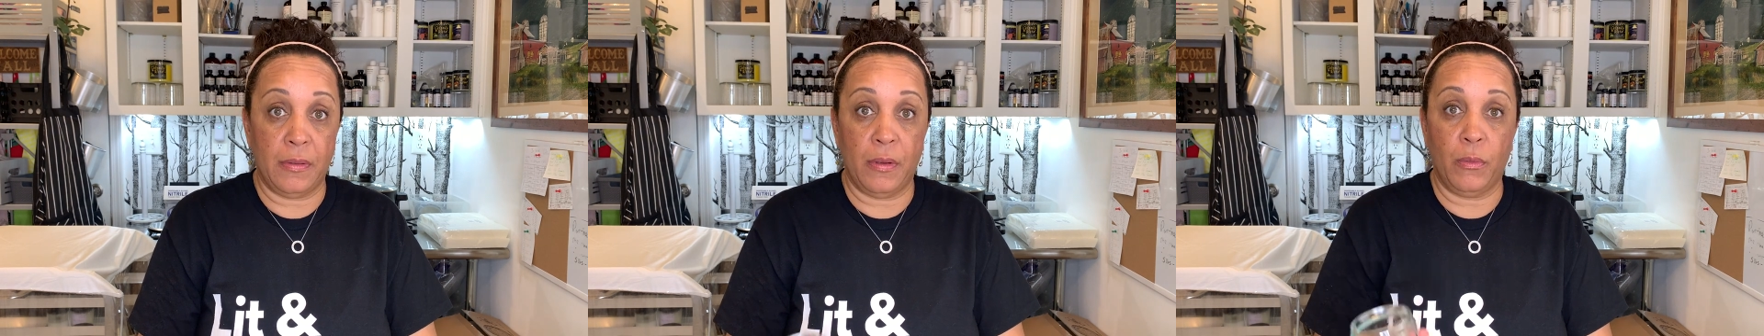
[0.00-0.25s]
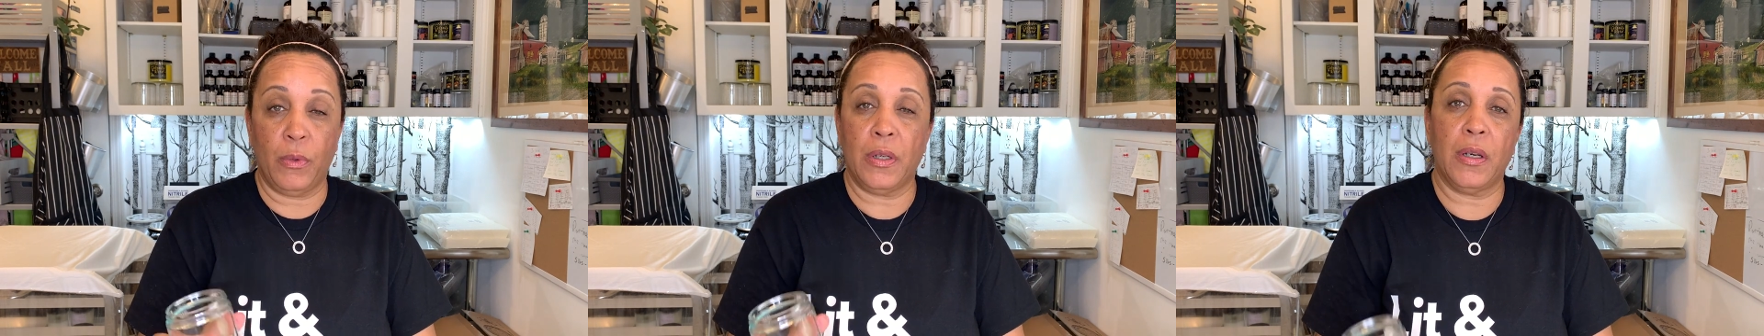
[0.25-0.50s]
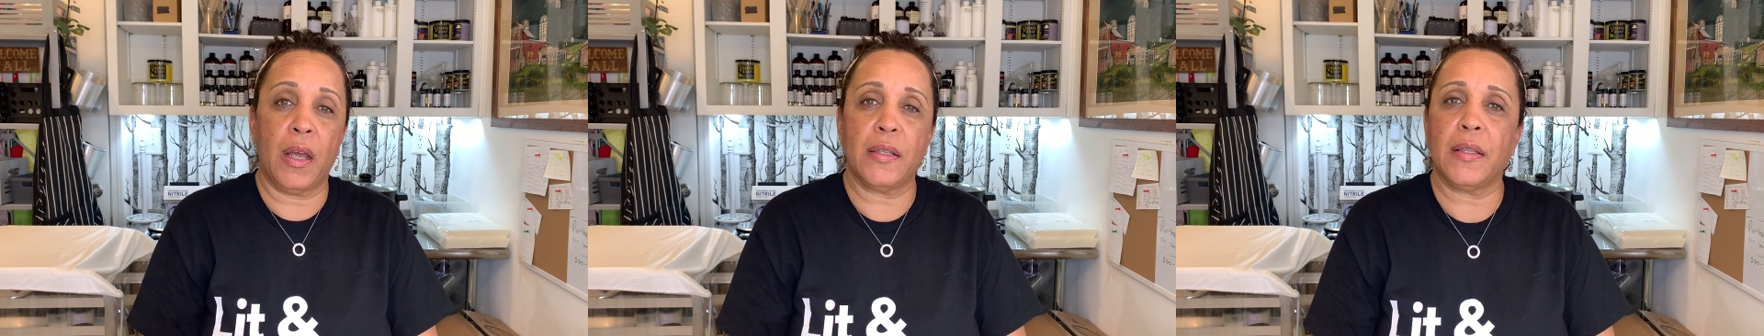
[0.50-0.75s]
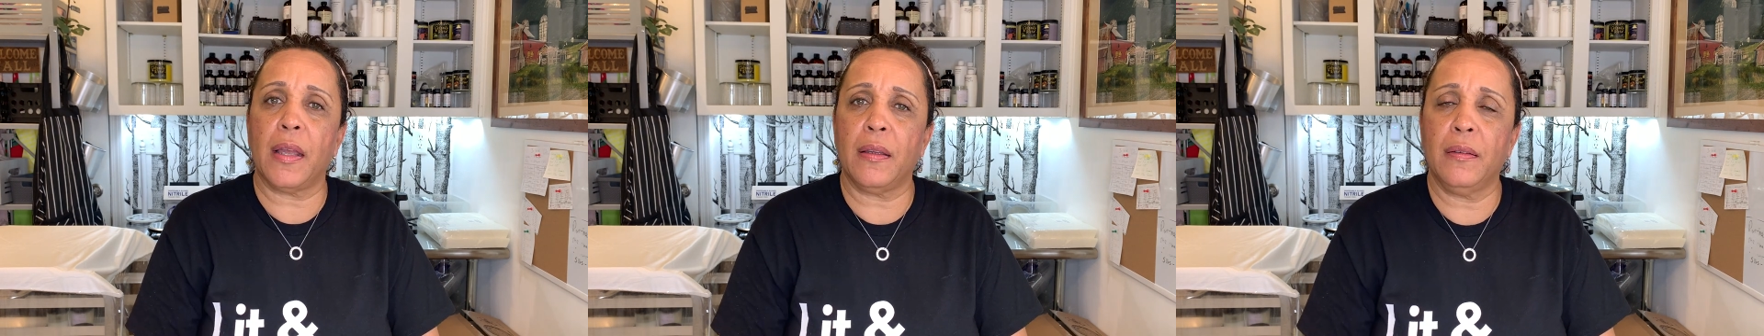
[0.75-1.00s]
what did I
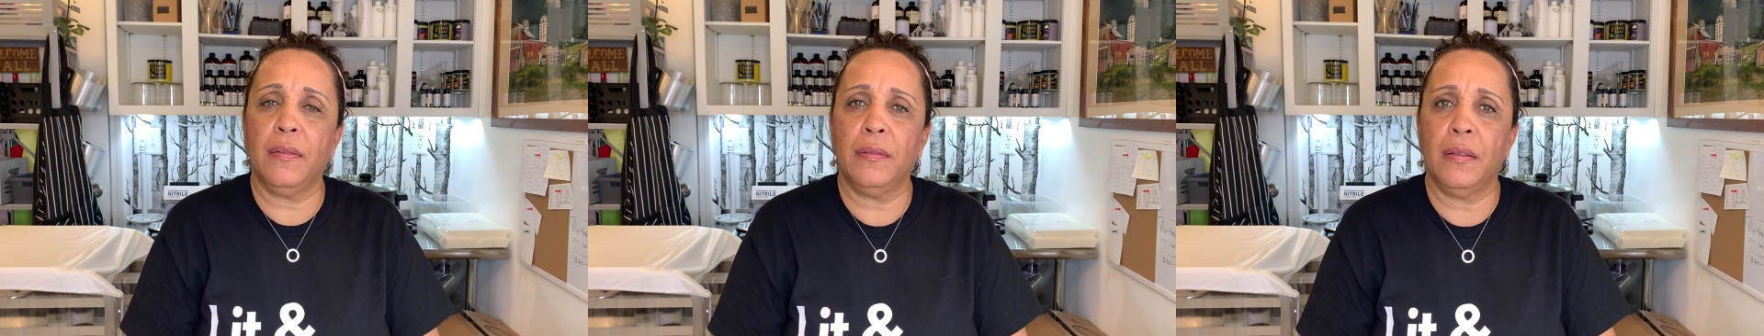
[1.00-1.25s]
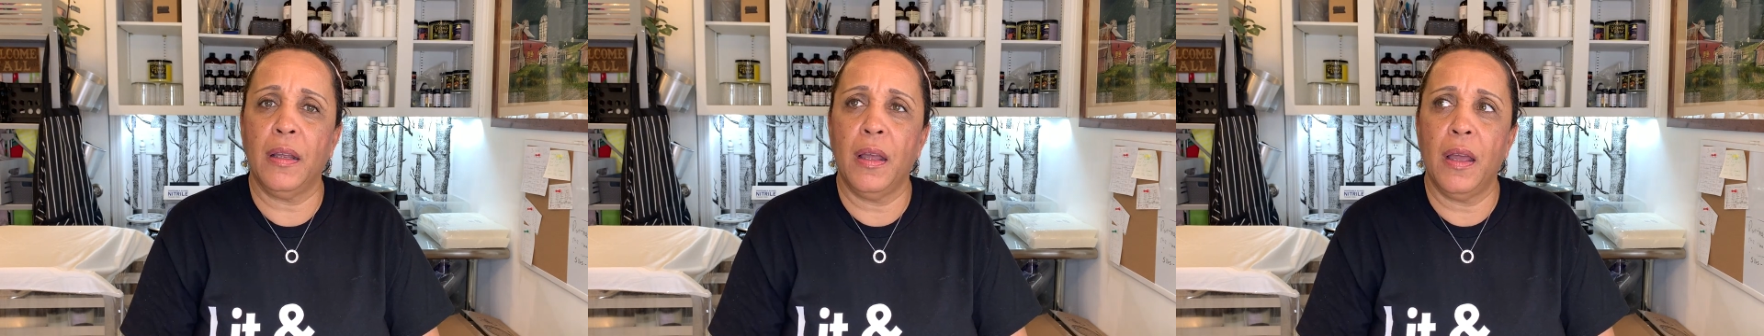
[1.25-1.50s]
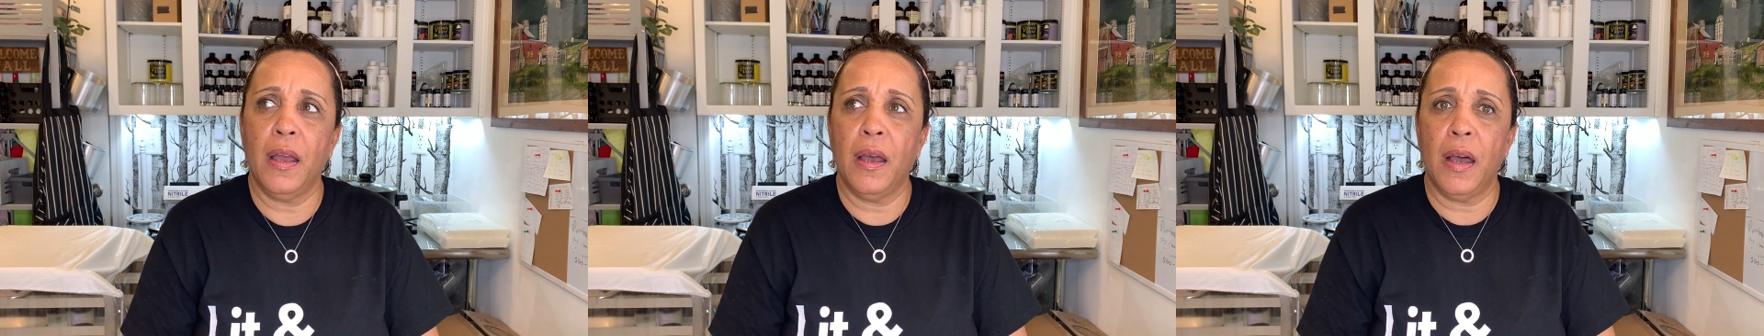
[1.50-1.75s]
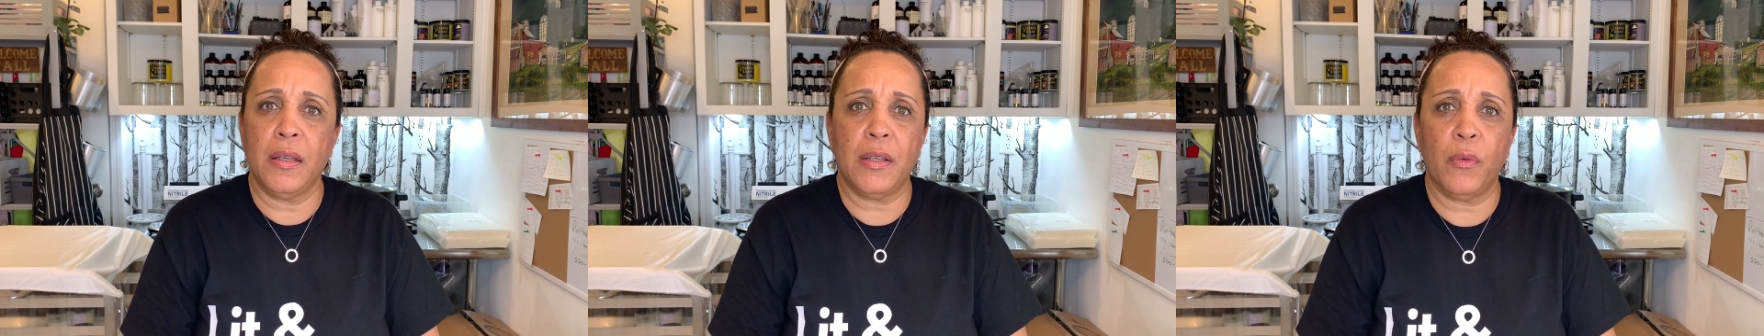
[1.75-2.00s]
say?
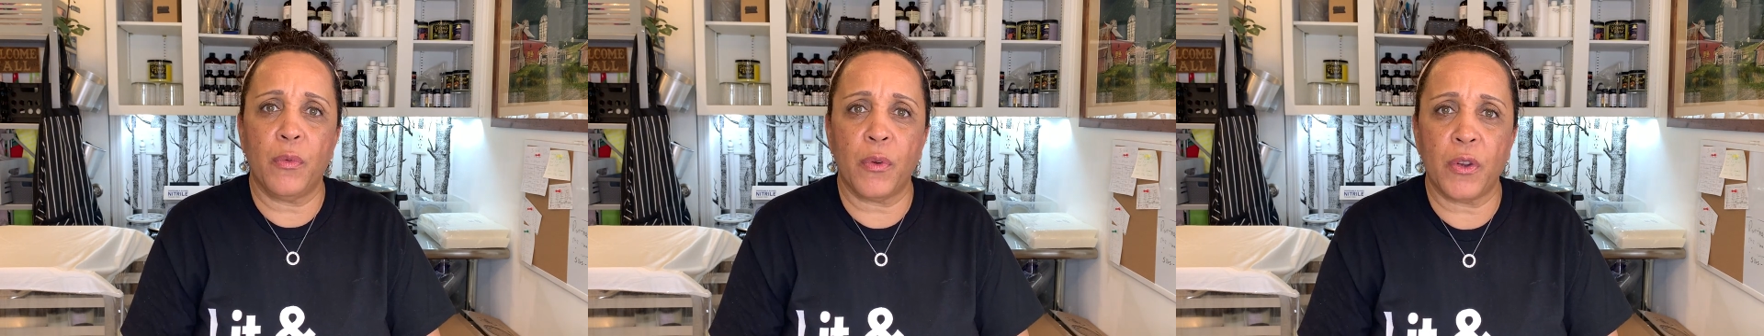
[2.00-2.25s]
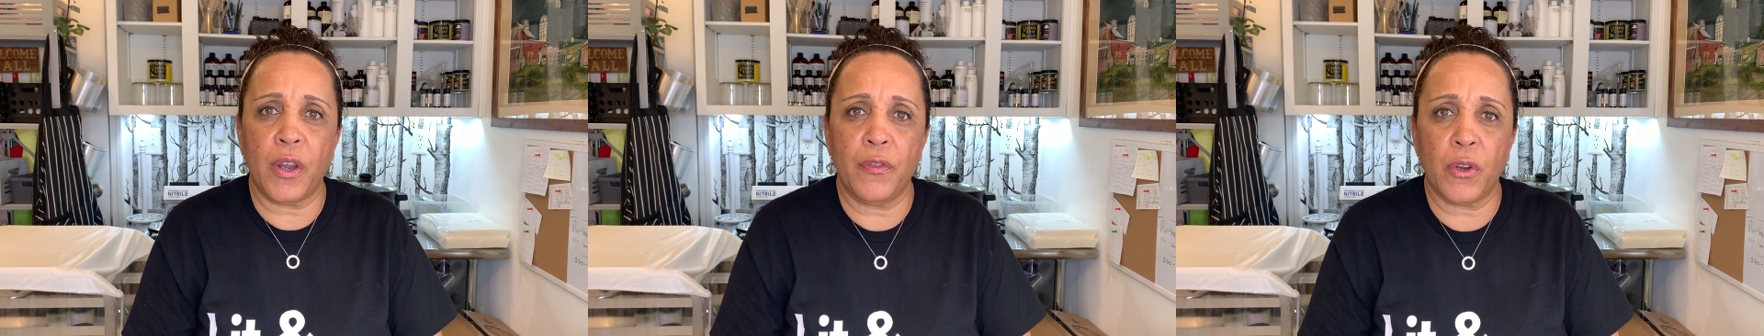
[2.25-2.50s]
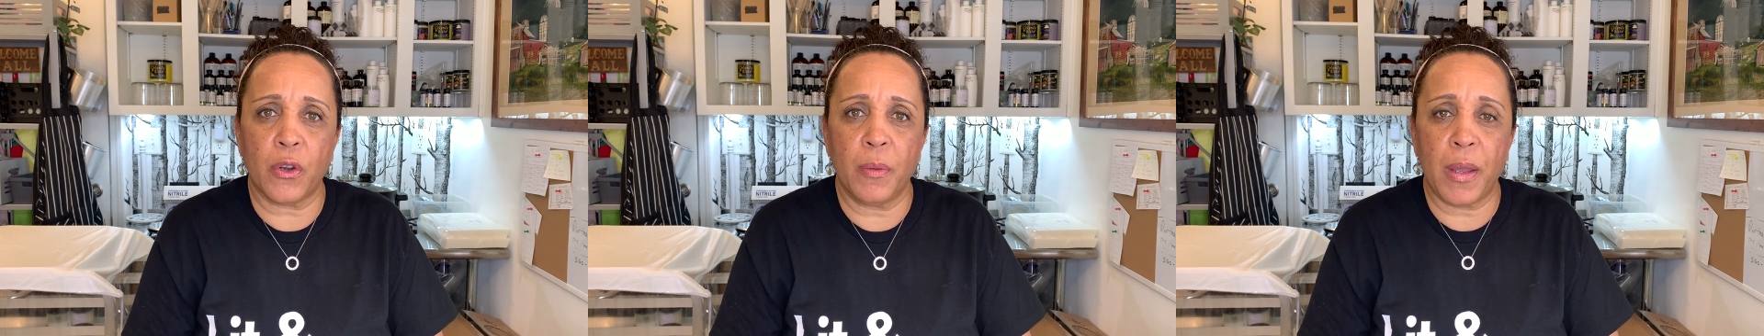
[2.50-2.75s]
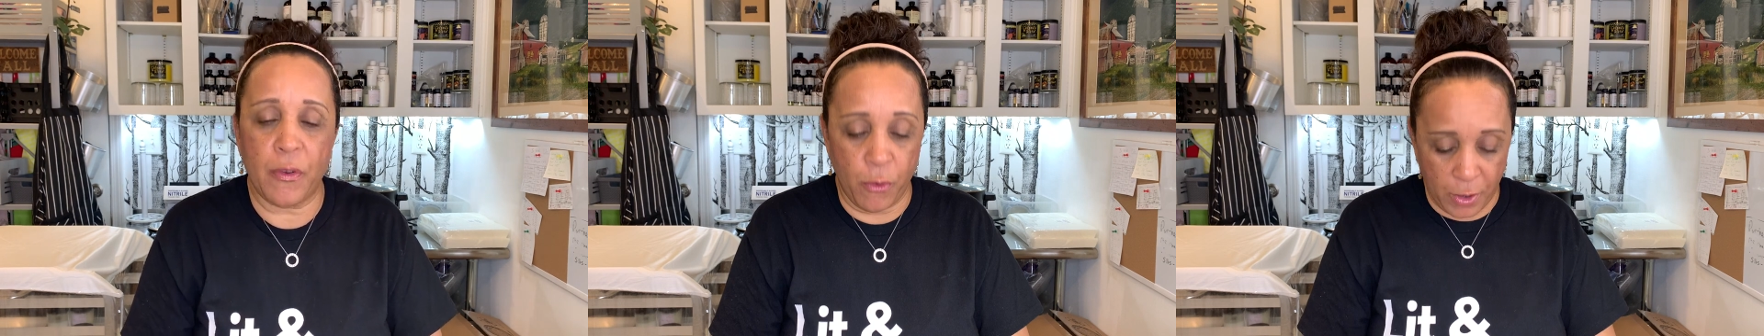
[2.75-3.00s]
I said, if you're going to make four